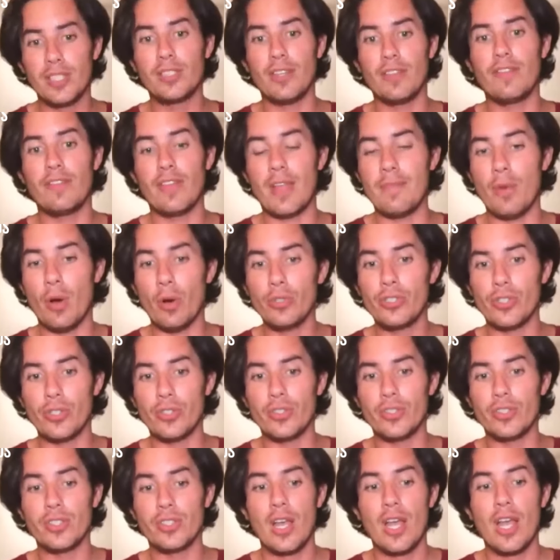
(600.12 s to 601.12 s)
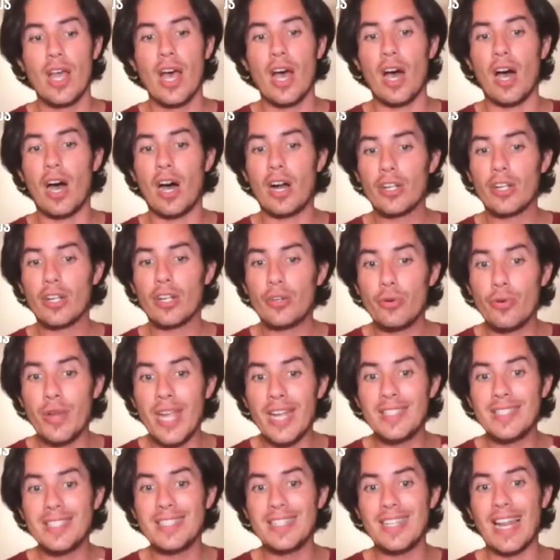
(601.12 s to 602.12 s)
of emotions are
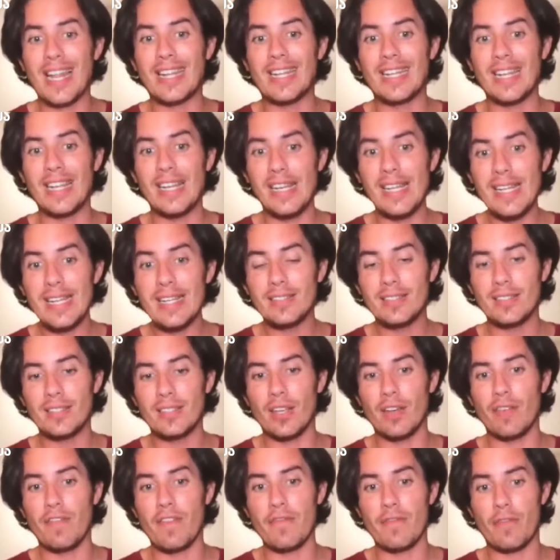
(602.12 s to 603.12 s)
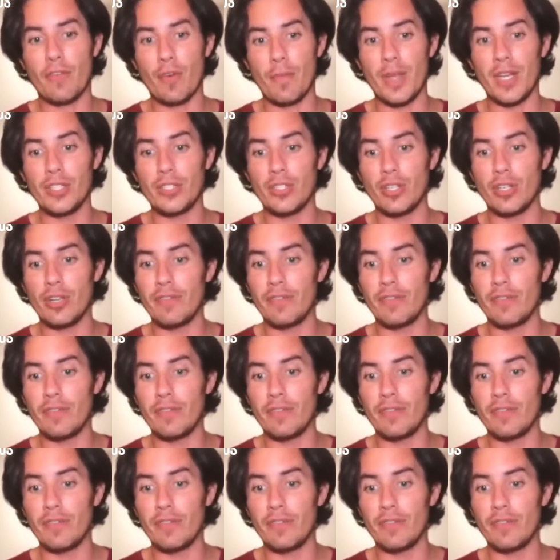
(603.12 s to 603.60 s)
creating like links of information,